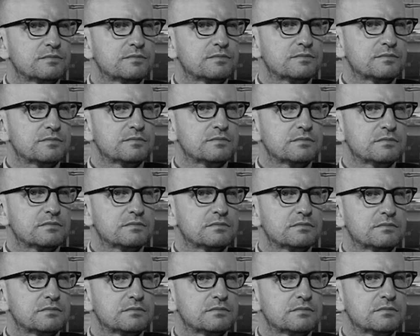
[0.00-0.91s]
How
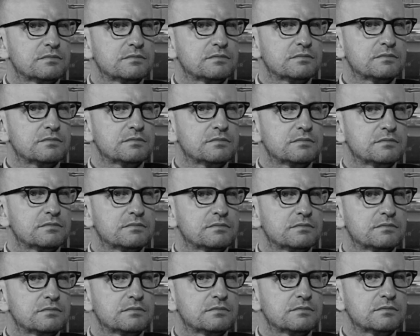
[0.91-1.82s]
surprised were you when
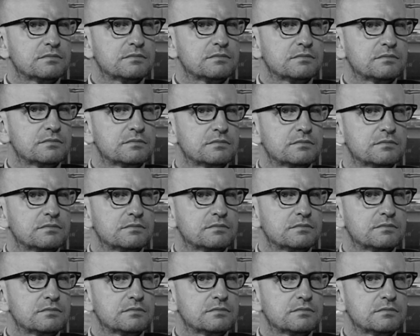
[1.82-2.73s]
Sex and Lies got
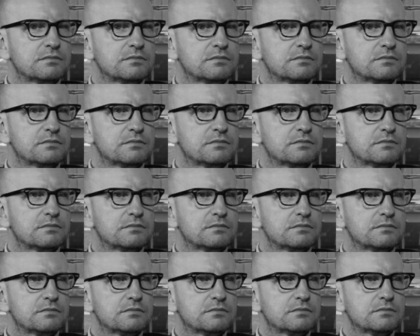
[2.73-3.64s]
selected for Cannes in
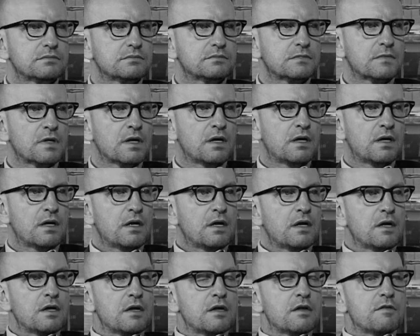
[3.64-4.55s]
eighty-nine?
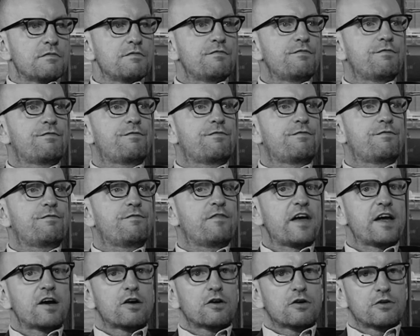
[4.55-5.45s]

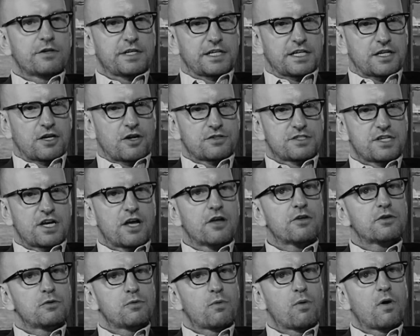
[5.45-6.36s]
Very, and I'll
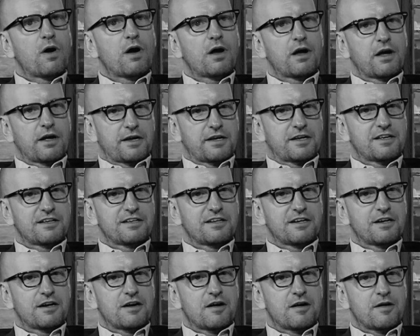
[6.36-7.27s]
tell you why.
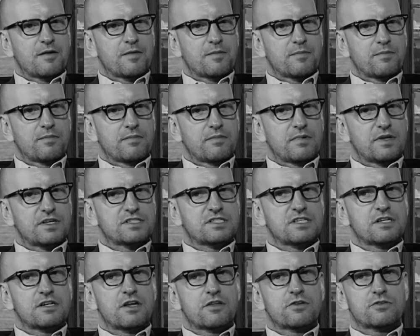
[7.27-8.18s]
Um,
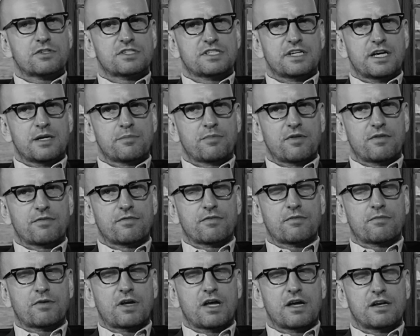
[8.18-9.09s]
it's another example of
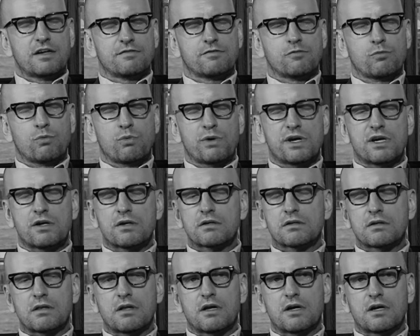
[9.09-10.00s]
the kind of
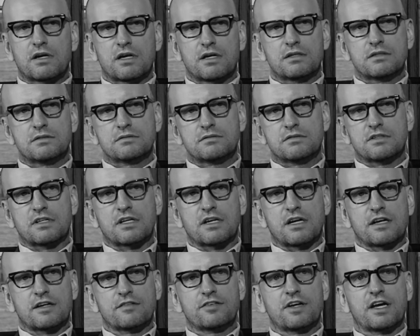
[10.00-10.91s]
weird luck that
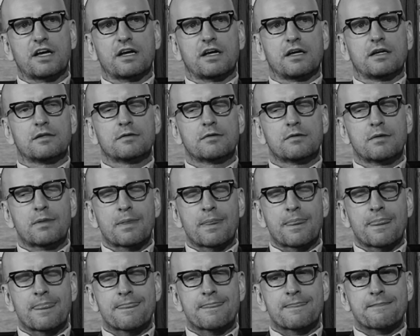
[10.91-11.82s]
I've had.
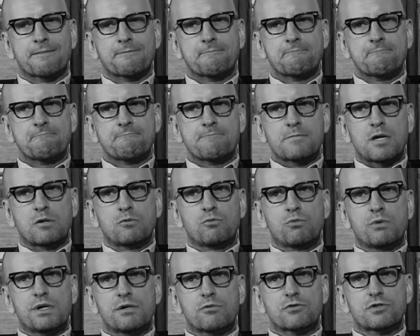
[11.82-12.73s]

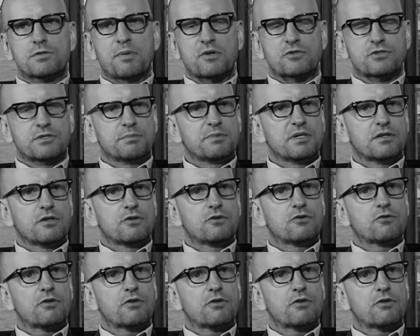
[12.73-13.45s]
We were supposed to be in the